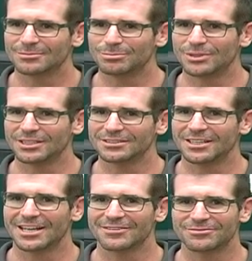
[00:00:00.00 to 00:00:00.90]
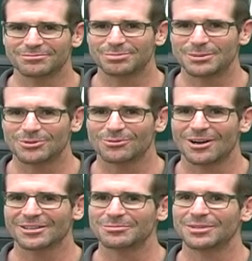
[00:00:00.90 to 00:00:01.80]
But to have people
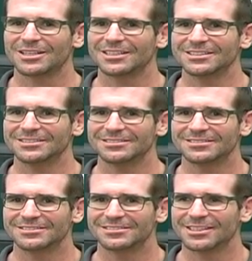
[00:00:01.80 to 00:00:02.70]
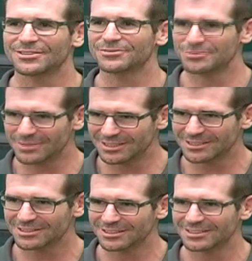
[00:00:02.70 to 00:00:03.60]
walking by and take a few
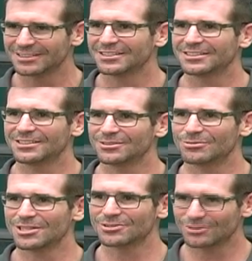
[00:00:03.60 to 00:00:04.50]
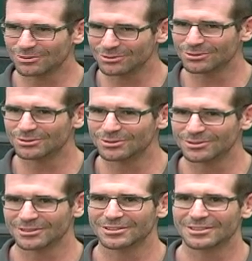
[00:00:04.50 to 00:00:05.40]
minutes to either watch the whole
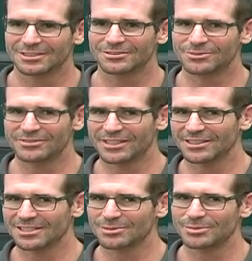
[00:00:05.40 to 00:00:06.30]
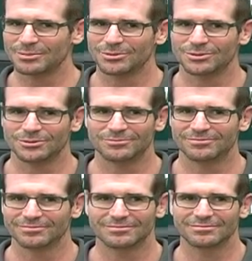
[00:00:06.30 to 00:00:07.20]
duel, or we've had lots of people whose
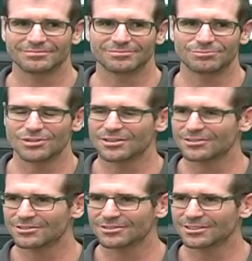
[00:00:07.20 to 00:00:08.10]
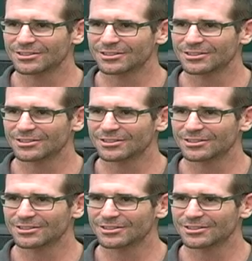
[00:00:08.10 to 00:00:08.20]
brother